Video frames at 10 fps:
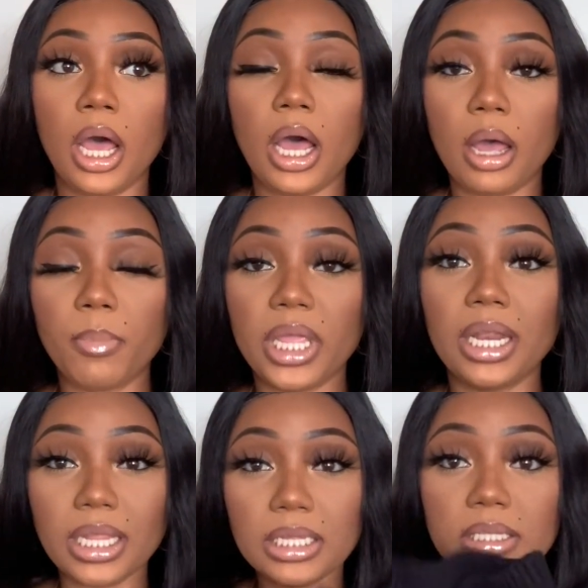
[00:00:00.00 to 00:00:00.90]
Um,
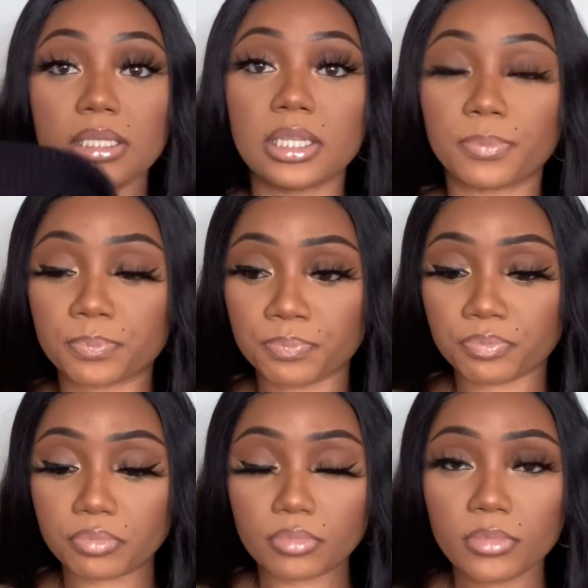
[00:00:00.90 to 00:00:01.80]
it is
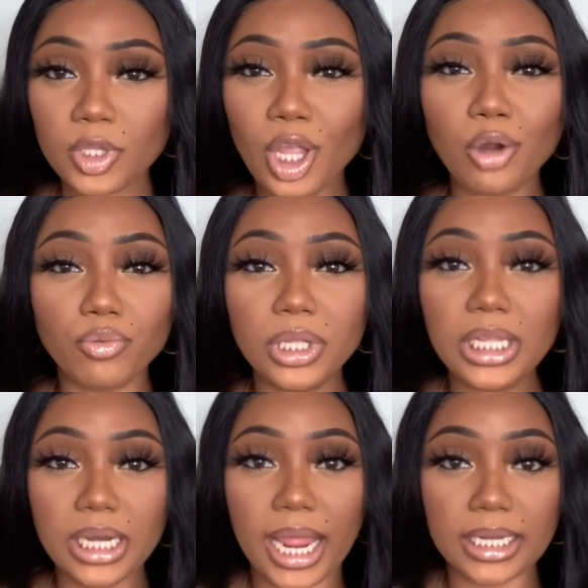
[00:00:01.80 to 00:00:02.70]
a
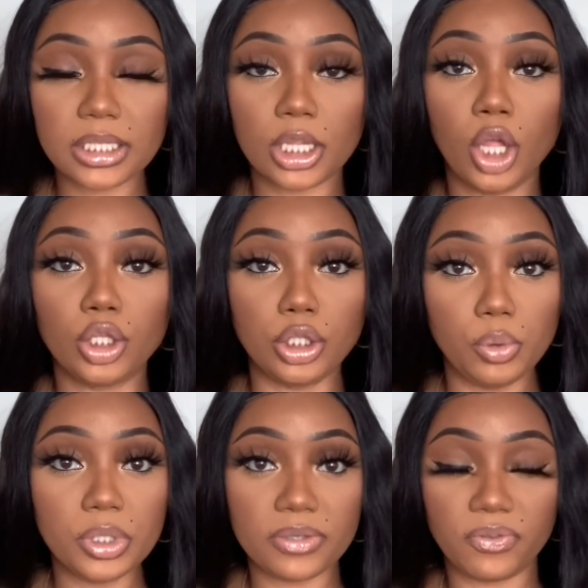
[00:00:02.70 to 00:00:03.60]
really nice
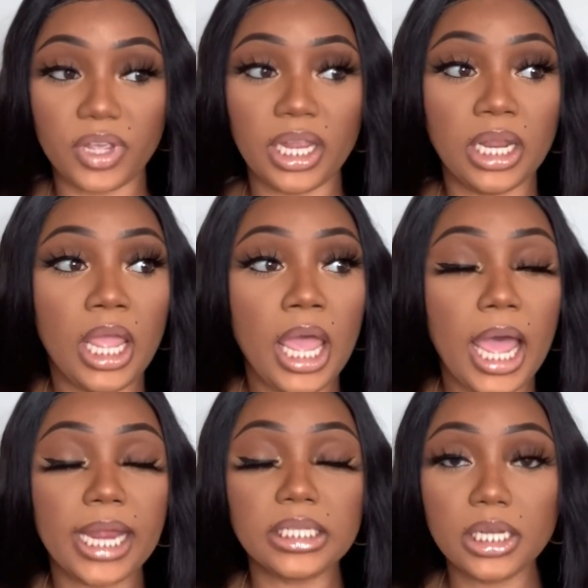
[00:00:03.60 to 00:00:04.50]
loose fit.
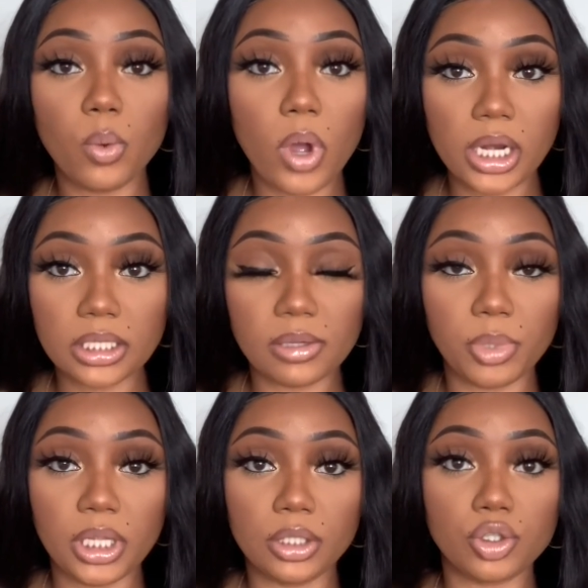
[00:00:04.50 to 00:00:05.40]
I didn't want it to
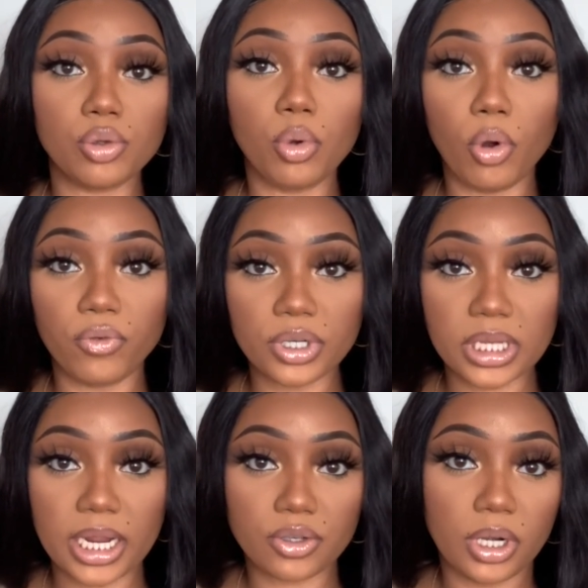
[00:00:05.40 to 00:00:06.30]
be too
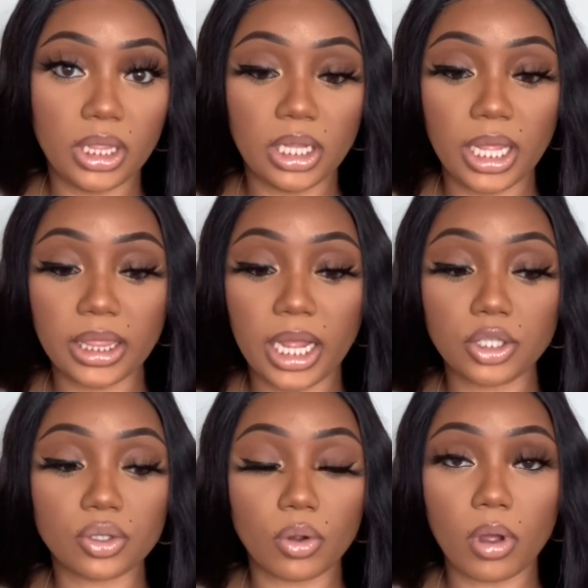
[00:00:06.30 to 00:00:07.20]
oversized or anything like
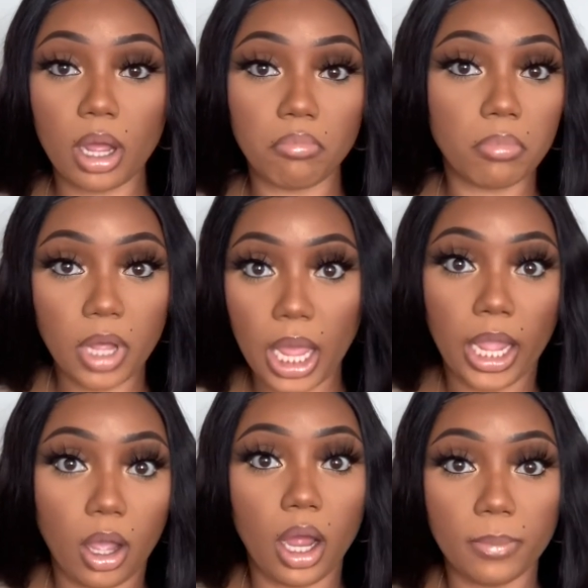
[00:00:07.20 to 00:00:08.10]
that. So
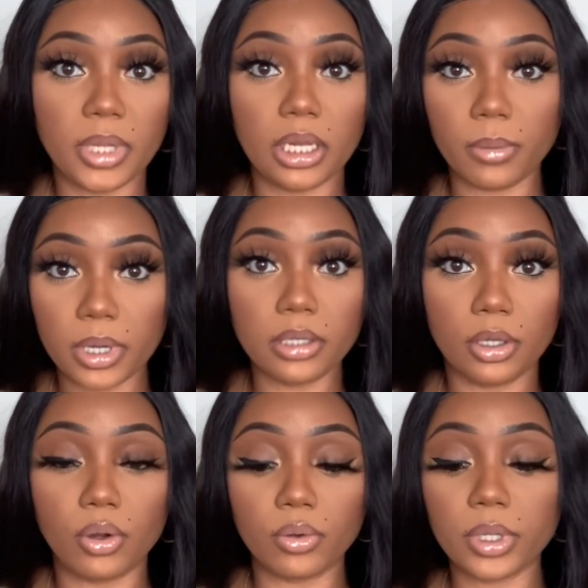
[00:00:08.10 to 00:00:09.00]
I got a medium and
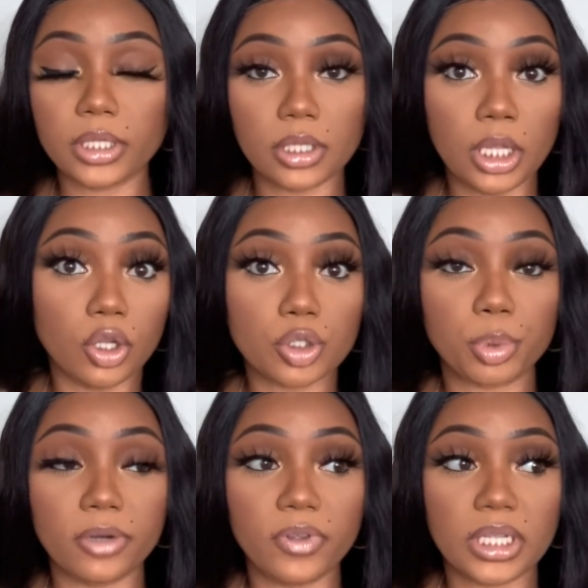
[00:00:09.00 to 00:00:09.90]
you know, it, it looks
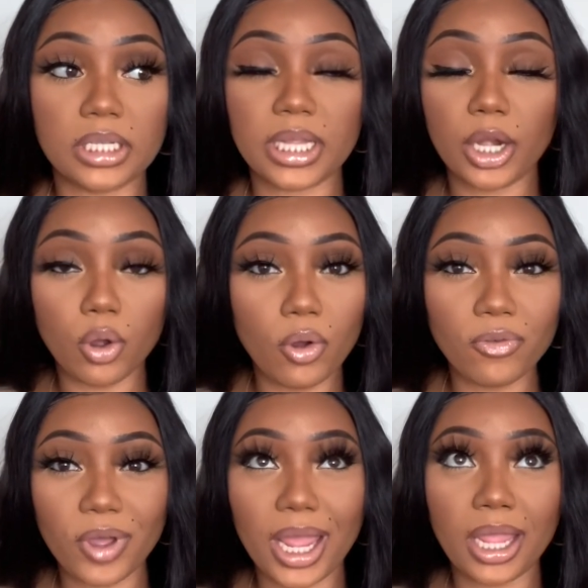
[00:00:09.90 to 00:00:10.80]
perfect because I know
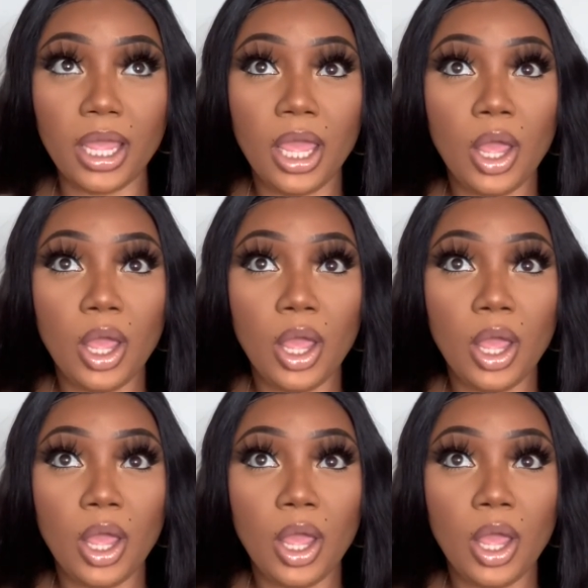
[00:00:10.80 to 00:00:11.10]
if I